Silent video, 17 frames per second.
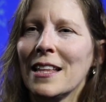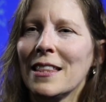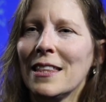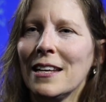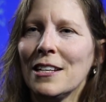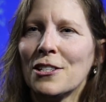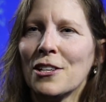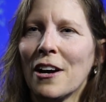
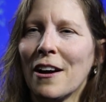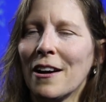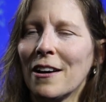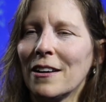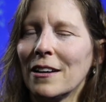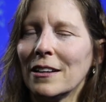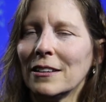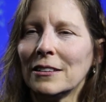These
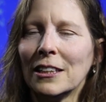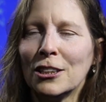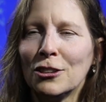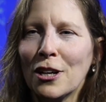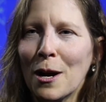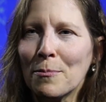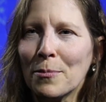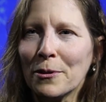are
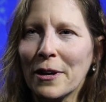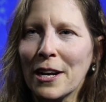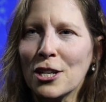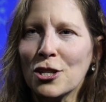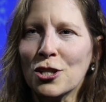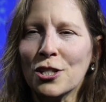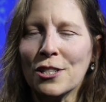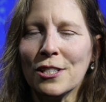little
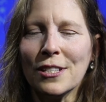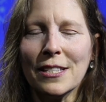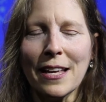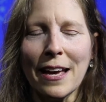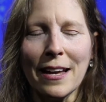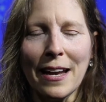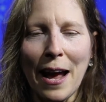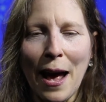operations that